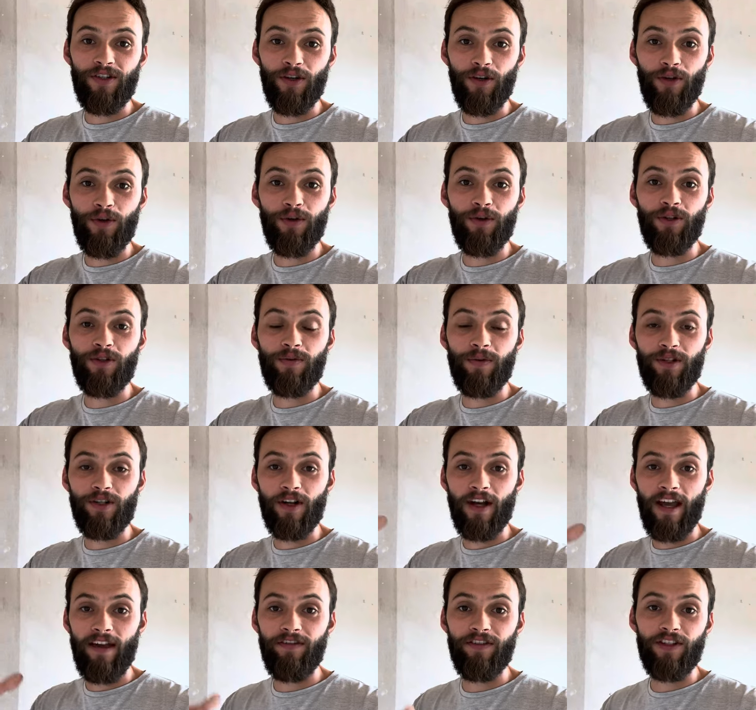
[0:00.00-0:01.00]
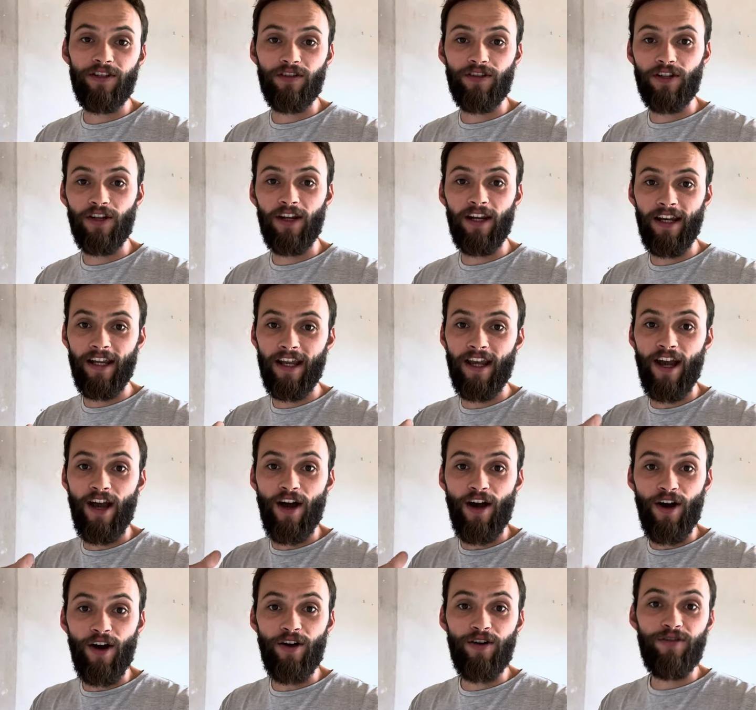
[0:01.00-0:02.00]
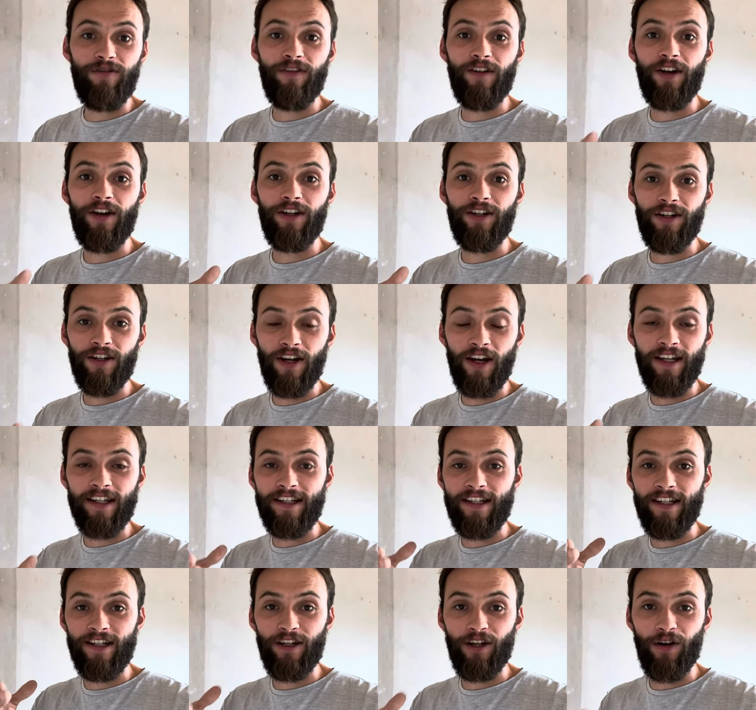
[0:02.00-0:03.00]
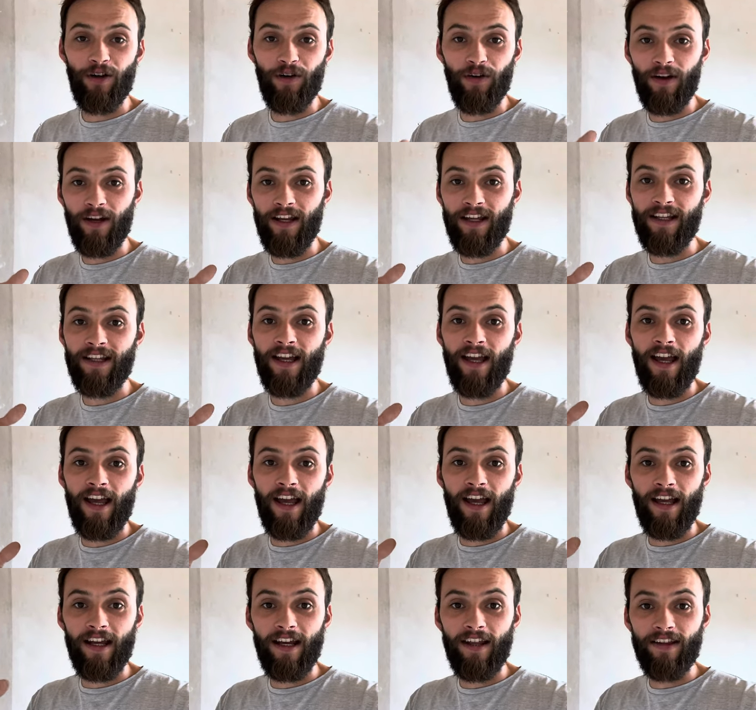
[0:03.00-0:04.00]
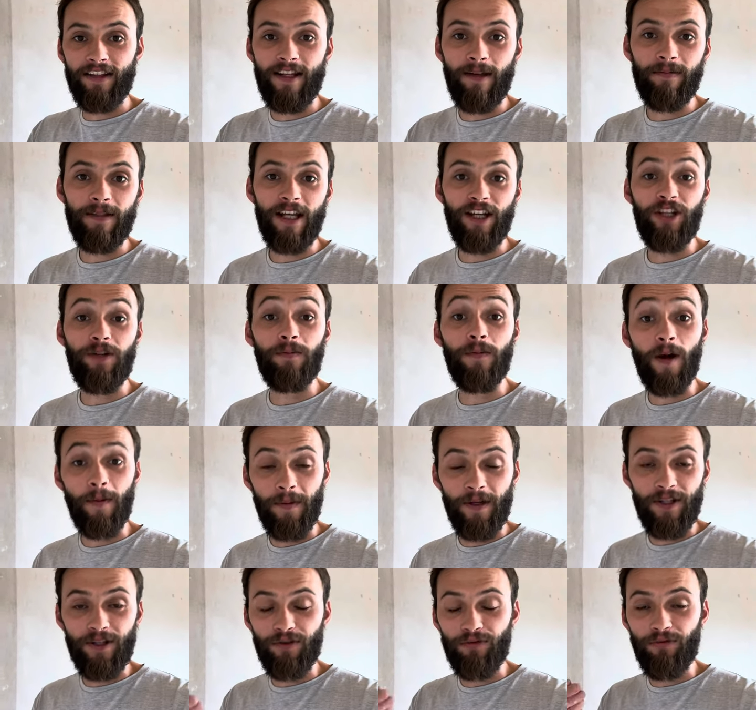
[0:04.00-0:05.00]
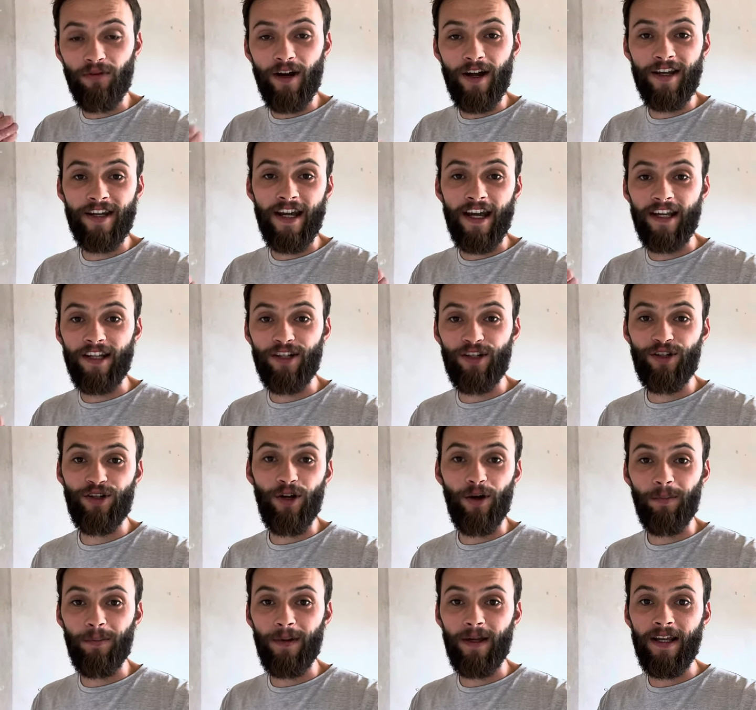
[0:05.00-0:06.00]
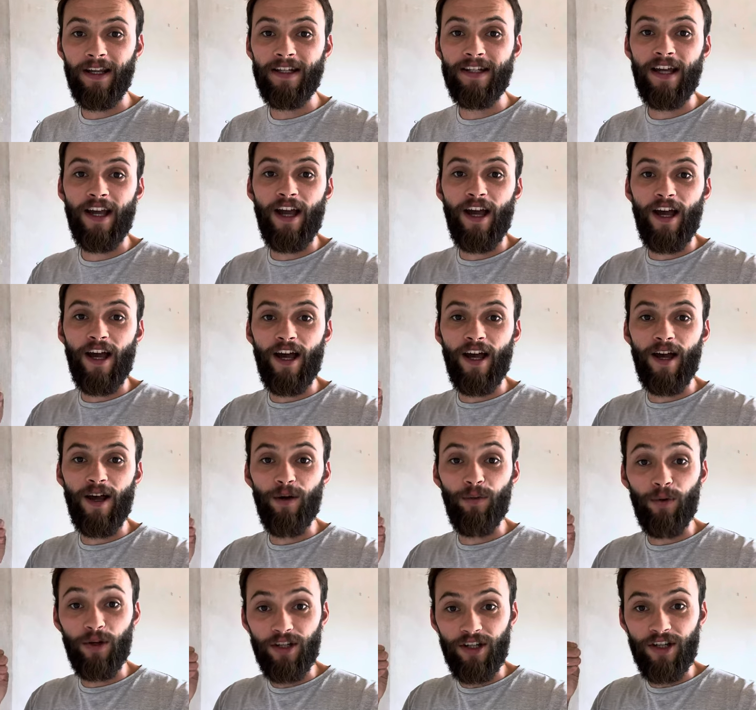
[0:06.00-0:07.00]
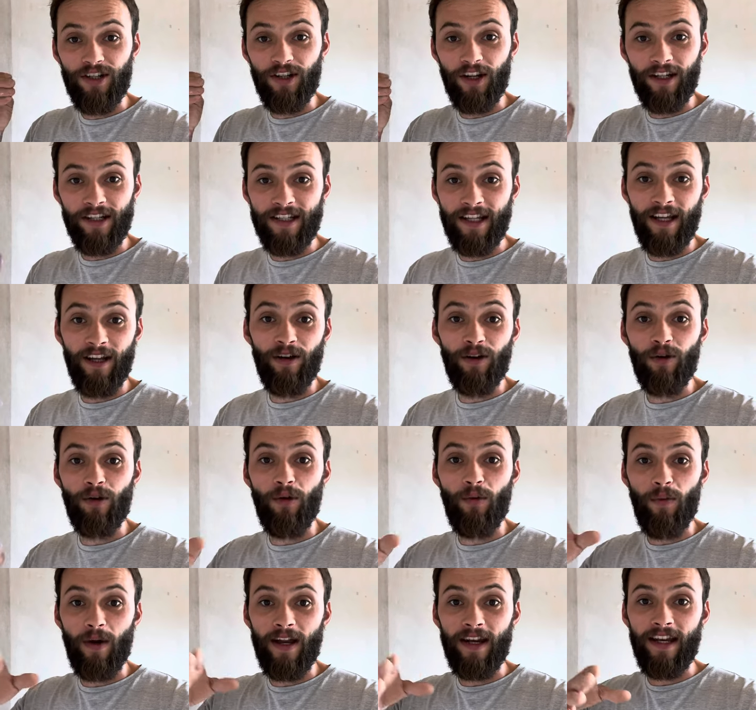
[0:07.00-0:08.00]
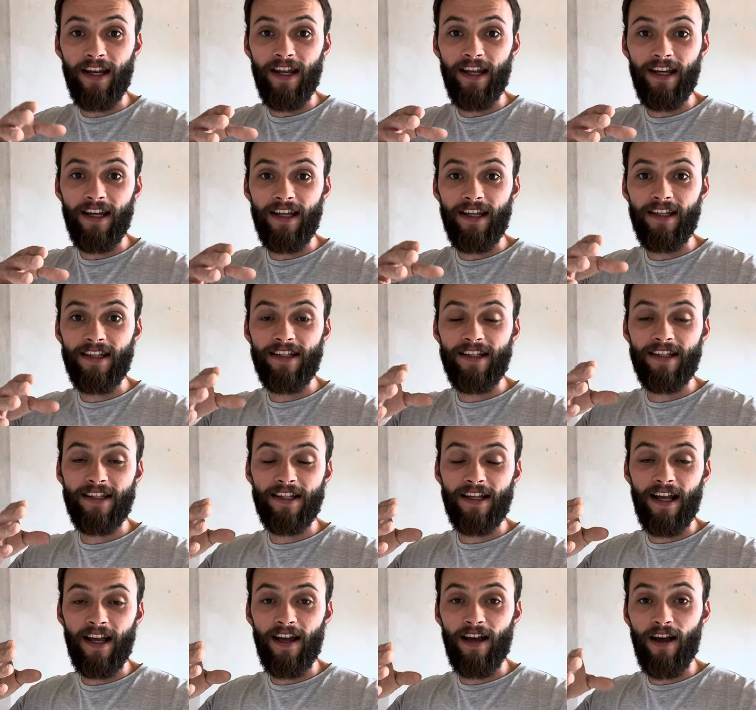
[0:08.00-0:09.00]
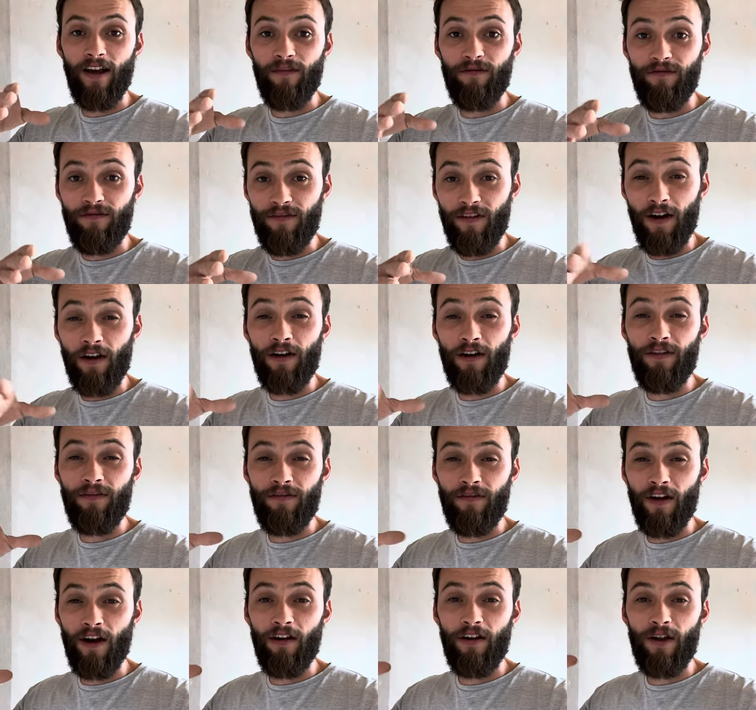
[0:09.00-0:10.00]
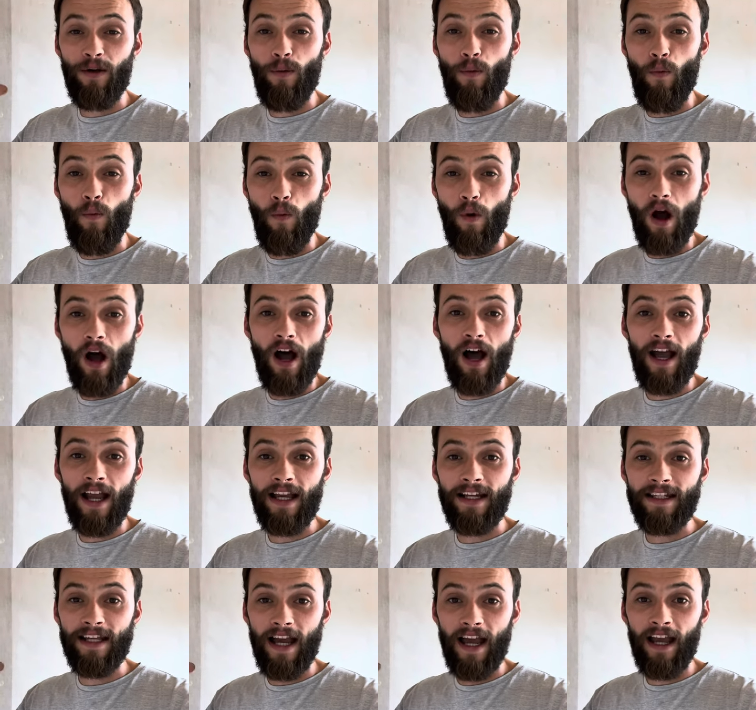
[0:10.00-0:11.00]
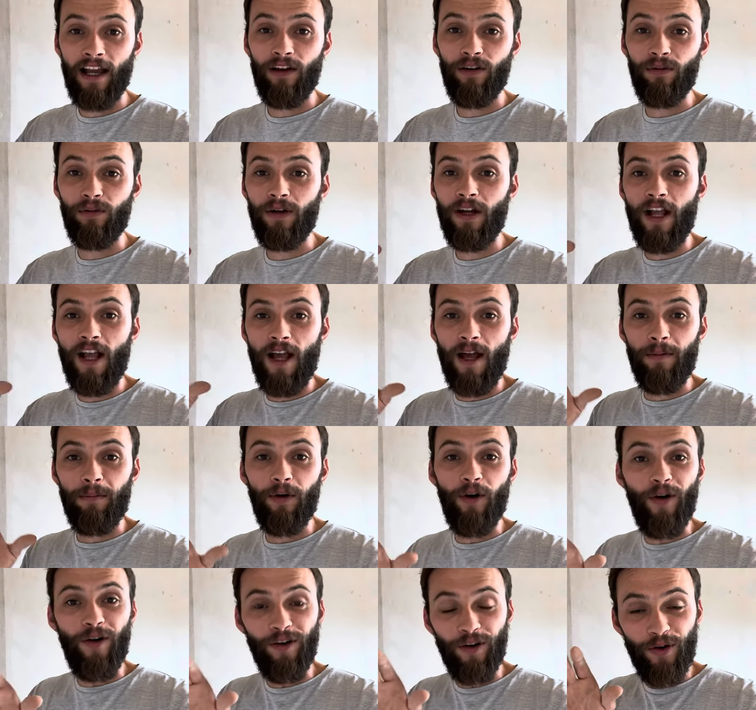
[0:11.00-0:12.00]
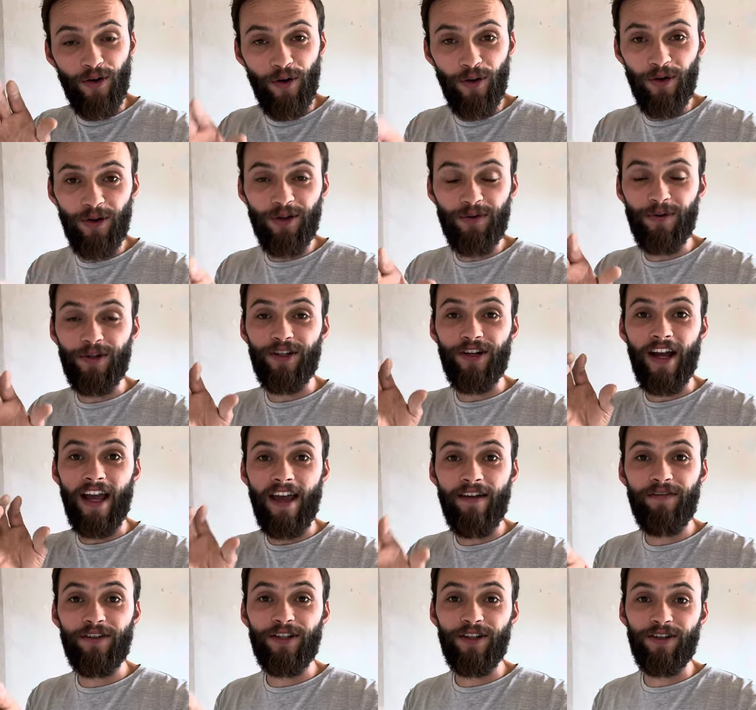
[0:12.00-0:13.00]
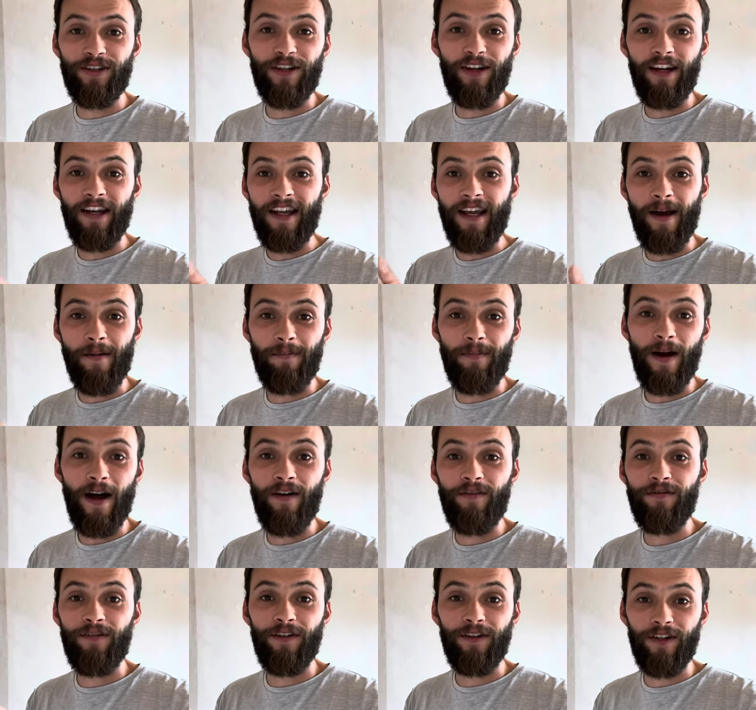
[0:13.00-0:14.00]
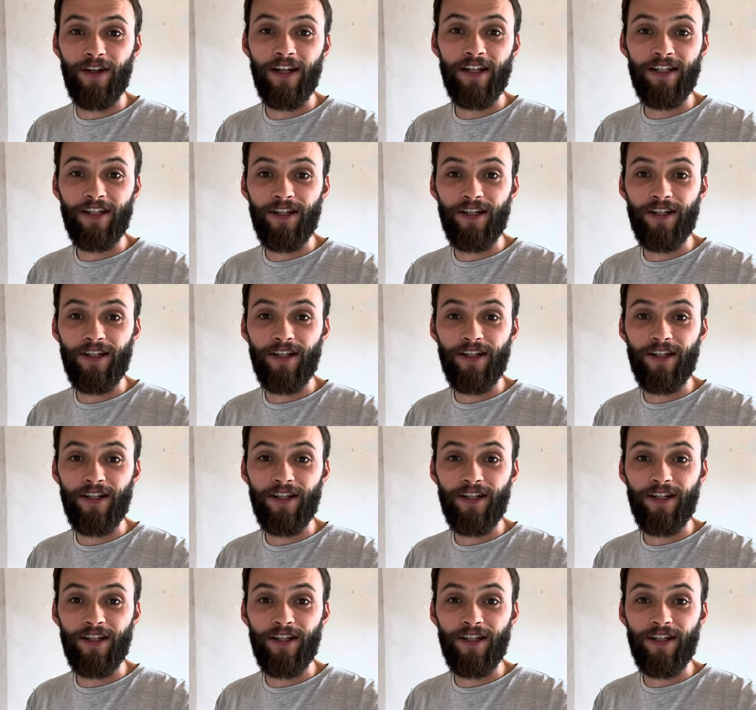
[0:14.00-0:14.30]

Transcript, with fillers: so corners which are ever so slightly over 90 degree. And now the temptation might be to run a stop bead, uh, which is ideal when it is uh, a very, very wide angle. But on corners which are ever so slightly above 90